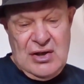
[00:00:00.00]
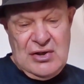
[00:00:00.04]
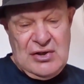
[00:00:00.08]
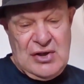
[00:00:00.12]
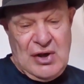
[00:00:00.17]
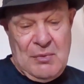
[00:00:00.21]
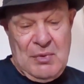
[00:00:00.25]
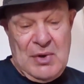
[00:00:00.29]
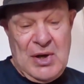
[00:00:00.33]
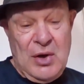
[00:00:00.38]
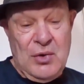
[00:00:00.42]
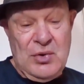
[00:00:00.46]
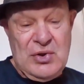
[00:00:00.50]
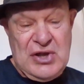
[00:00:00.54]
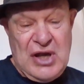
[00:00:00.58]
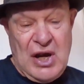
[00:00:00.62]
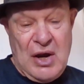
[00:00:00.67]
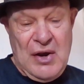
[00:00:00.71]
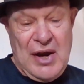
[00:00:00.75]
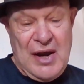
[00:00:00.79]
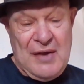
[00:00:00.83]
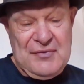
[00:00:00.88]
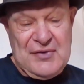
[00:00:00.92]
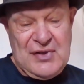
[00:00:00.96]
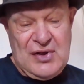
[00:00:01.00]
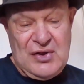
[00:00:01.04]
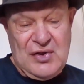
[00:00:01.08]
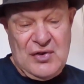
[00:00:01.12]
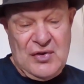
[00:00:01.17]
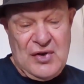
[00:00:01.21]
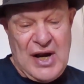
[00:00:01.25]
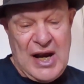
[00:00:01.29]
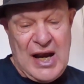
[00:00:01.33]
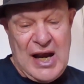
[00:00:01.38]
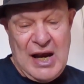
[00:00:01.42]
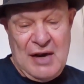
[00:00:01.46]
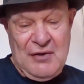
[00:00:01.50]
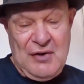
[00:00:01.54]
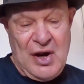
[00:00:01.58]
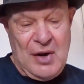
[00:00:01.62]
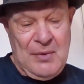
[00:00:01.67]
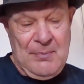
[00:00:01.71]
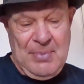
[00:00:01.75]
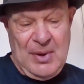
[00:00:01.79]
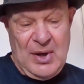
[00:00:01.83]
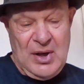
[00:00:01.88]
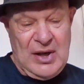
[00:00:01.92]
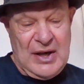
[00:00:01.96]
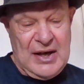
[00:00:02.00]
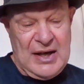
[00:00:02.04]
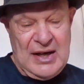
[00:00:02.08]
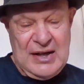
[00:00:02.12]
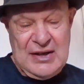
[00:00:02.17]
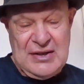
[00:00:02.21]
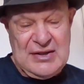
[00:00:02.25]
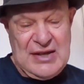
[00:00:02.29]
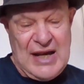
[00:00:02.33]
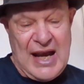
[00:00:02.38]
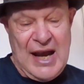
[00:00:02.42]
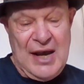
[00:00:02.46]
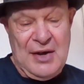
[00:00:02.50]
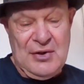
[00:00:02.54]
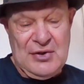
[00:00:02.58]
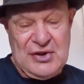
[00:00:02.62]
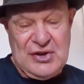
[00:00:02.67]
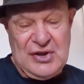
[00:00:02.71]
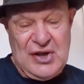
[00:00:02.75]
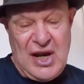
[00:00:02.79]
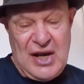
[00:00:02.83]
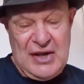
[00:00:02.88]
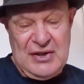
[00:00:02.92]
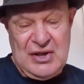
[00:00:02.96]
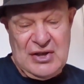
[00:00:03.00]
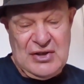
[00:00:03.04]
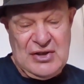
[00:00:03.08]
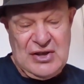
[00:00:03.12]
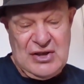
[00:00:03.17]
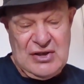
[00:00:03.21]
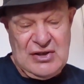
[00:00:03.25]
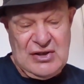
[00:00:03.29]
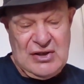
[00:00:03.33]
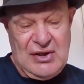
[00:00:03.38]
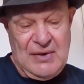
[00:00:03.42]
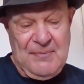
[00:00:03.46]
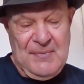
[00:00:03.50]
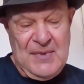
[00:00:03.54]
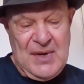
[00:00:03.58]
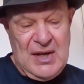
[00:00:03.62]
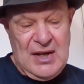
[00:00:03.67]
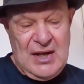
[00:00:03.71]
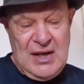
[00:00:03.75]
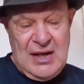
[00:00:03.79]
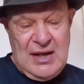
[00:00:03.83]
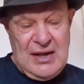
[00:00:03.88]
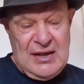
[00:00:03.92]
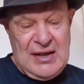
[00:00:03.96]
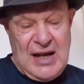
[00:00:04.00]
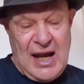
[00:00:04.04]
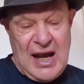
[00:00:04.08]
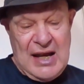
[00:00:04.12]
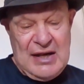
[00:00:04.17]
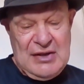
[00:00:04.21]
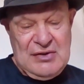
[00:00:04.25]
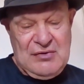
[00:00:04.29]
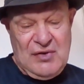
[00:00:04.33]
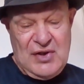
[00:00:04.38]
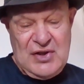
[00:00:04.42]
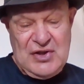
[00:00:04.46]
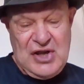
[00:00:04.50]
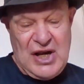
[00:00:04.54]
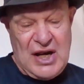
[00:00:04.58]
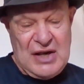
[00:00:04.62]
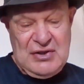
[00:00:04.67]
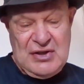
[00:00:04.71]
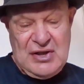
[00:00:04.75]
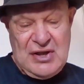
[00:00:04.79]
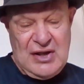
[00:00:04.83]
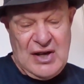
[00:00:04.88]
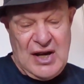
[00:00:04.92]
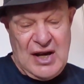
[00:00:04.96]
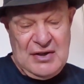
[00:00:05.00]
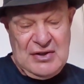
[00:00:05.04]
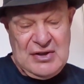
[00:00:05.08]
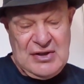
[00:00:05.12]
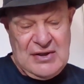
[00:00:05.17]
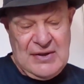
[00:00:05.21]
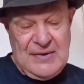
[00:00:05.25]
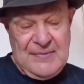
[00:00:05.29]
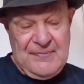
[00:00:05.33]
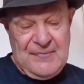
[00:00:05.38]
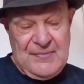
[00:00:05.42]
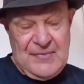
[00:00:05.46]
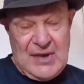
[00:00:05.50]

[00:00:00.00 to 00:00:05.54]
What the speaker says: So we'll also have to create our own politics outside the system that has rejected us